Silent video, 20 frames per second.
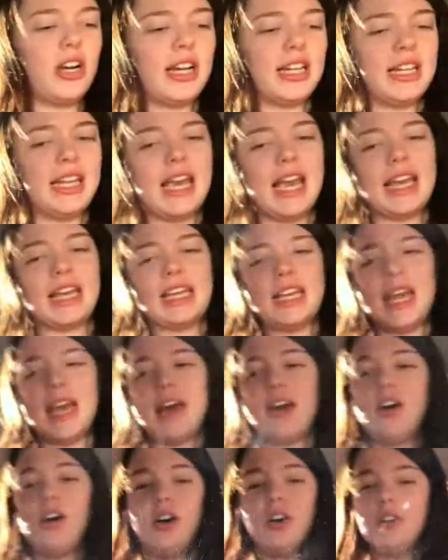cracked the egg
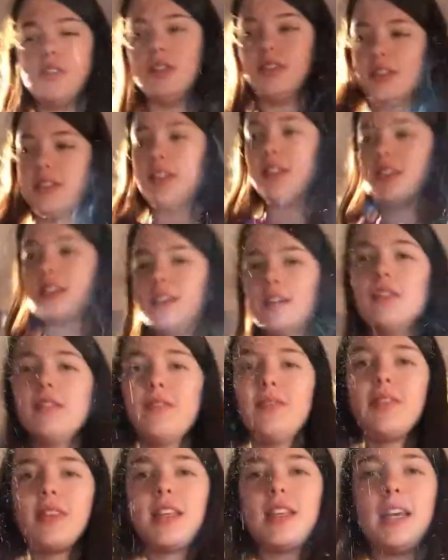yet. Oh!
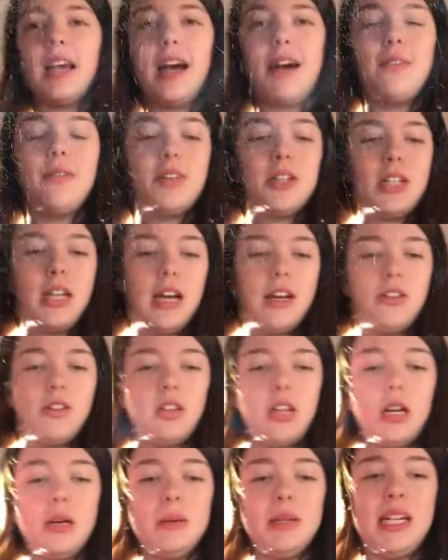Watch how
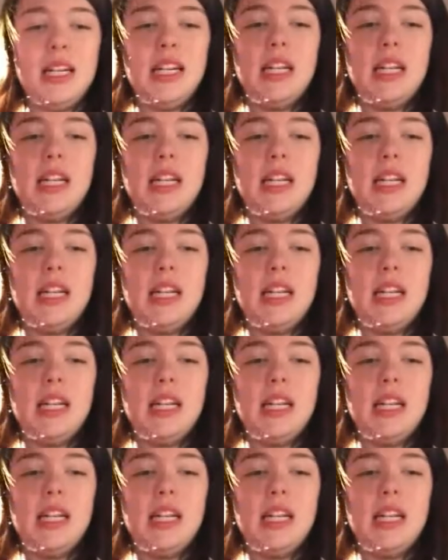it is.